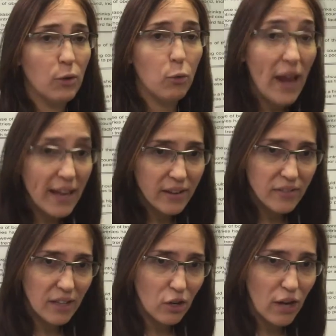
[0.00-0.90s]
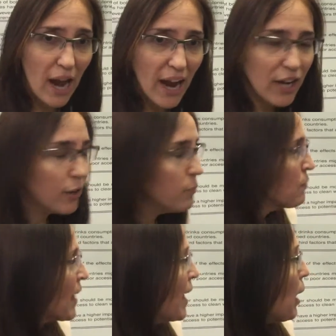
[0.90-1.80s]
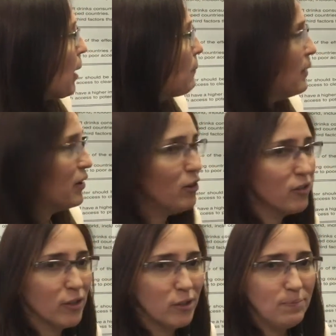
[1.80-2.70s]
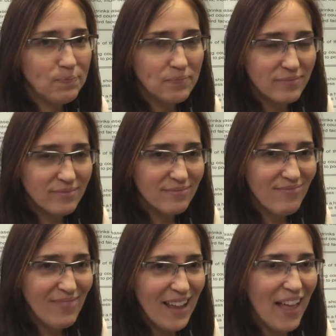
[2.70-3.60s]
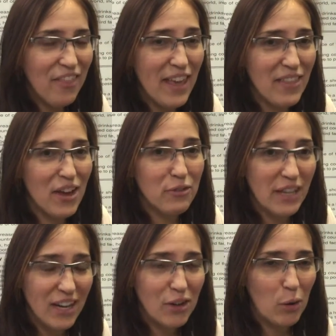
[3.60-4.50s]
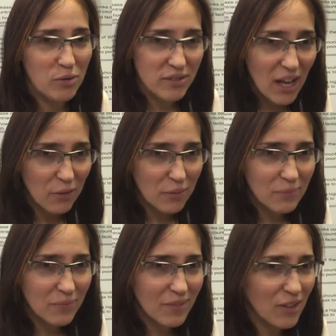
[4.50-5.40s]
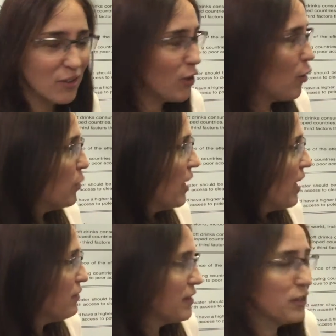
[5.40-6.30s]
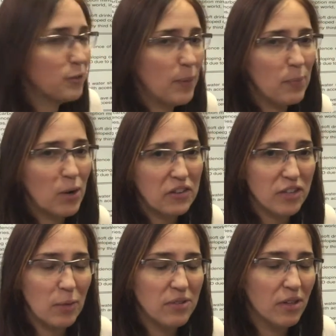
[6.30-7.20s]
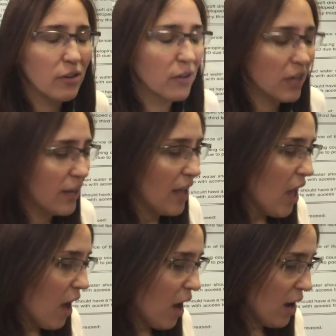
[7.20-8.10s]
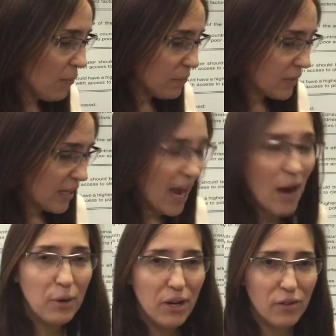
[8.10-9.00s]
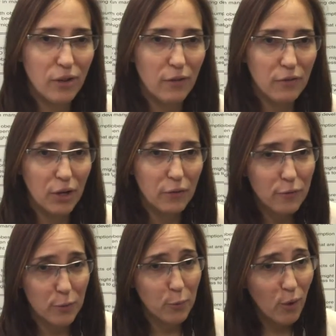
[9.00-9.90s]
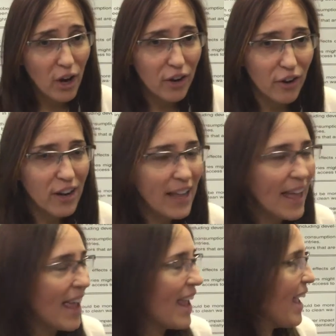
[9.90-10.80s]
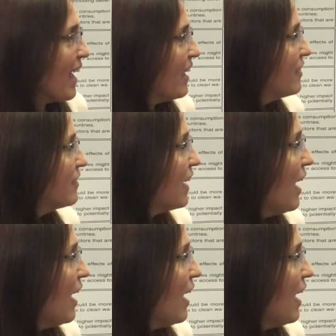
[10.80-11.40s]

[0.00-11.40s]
weight is a lot higher, but also the diarrhea goes down. So we have these people are substituting carbonated soft drink for water, and